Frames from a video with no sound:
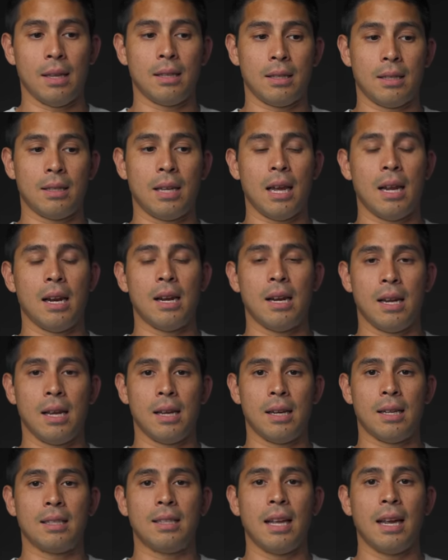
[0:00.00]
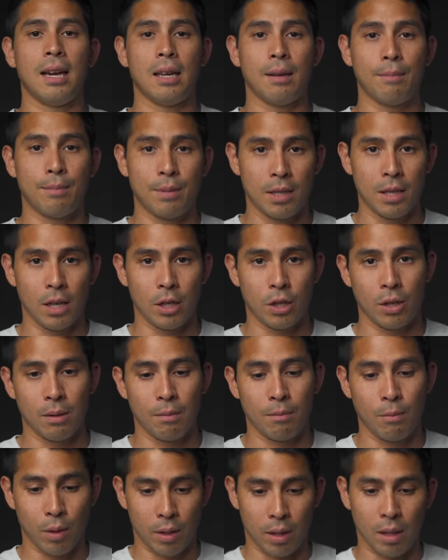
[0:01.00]
stay in a standing
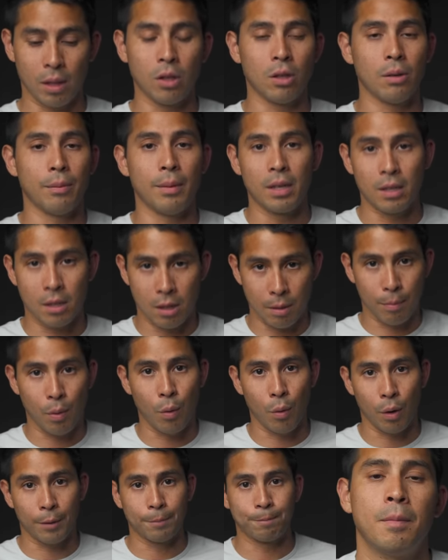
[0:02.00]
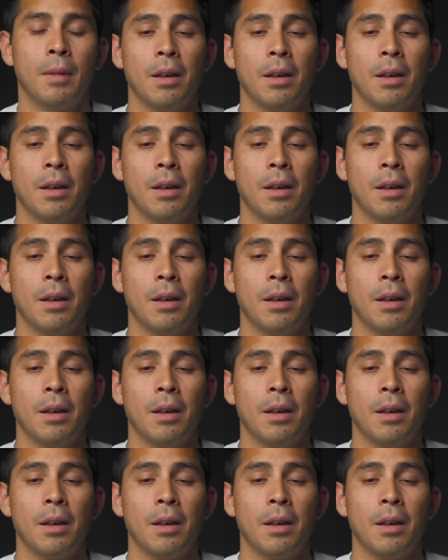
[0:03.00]
position with a little bit of support.